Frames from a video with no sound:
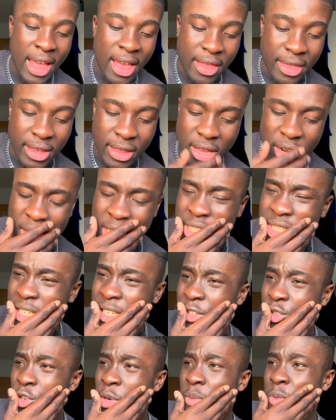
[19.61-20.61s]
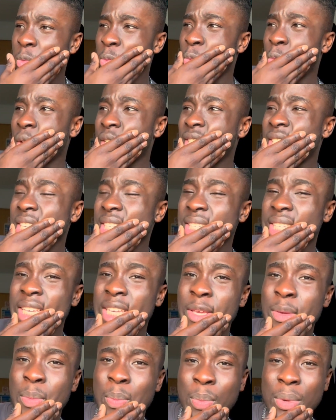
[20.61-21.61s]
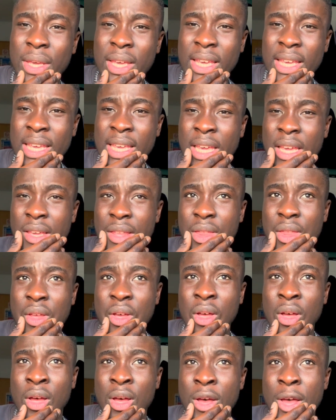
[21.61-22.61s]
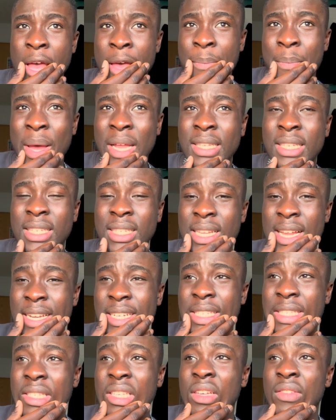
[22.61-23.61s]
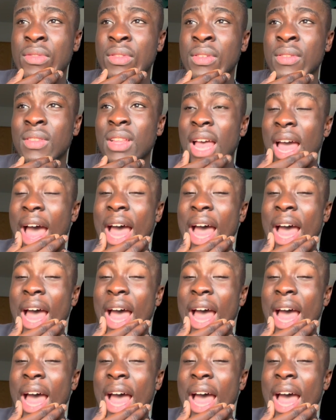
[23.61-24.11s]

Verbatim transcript: I think the last thing he dropped was his E P, the Bad Since ninety-seven.